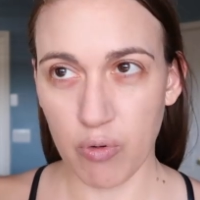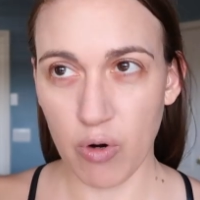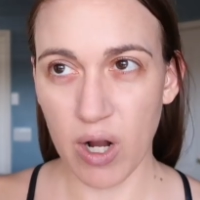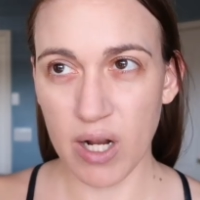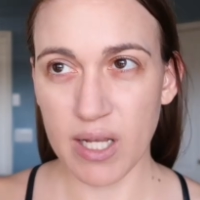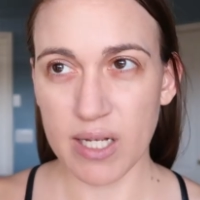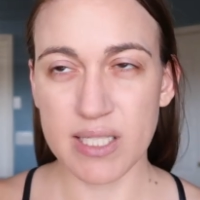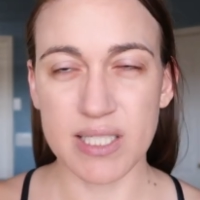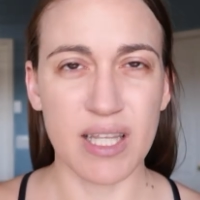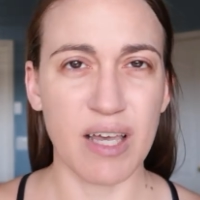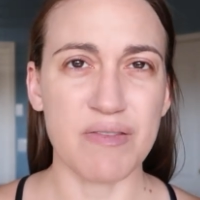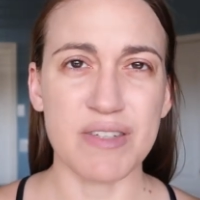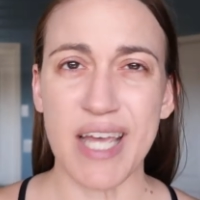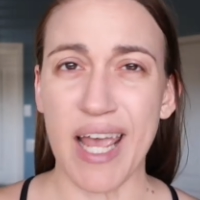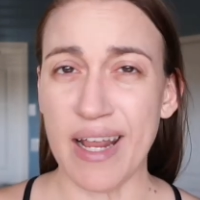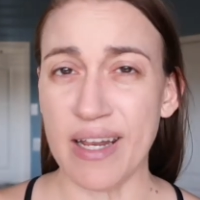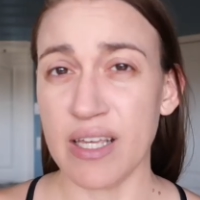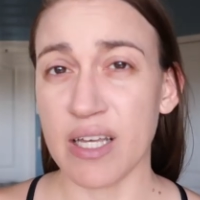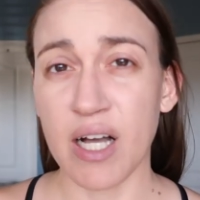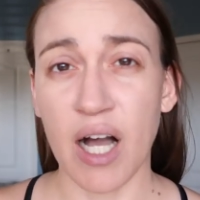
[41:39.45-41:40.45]
products
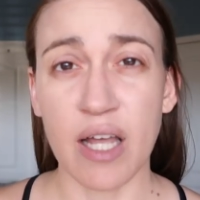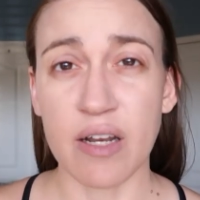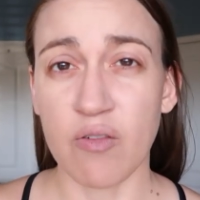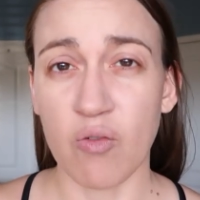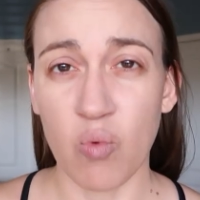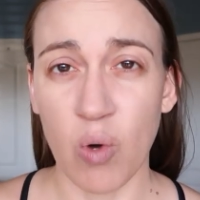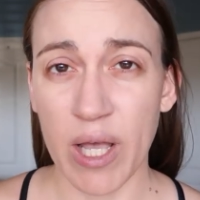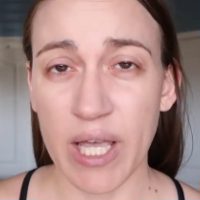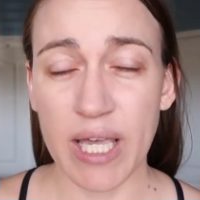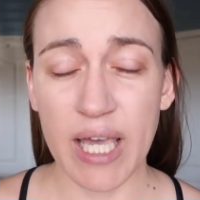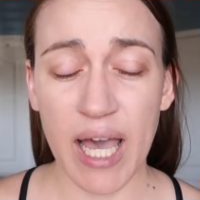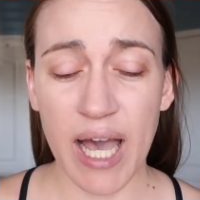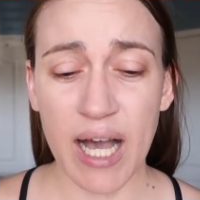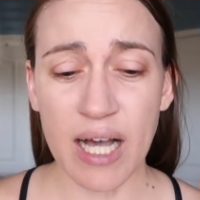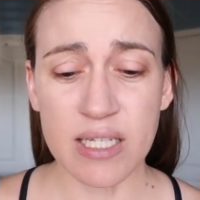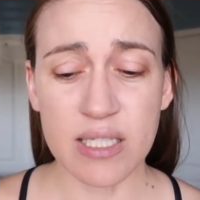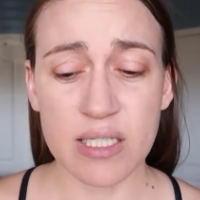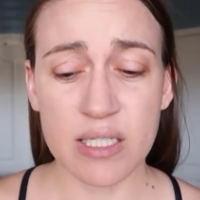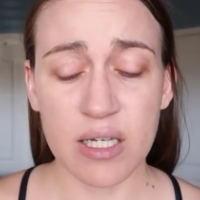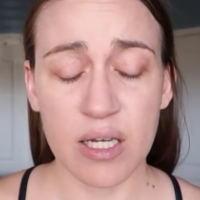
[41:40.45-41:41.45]
left any kind of white
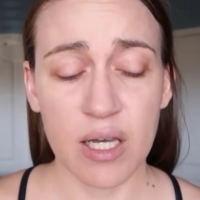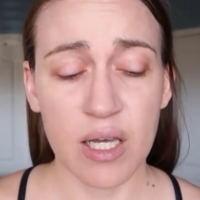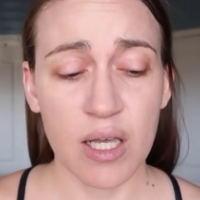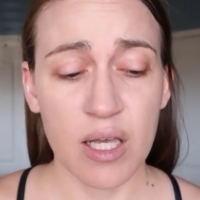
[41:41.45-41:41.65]
cast.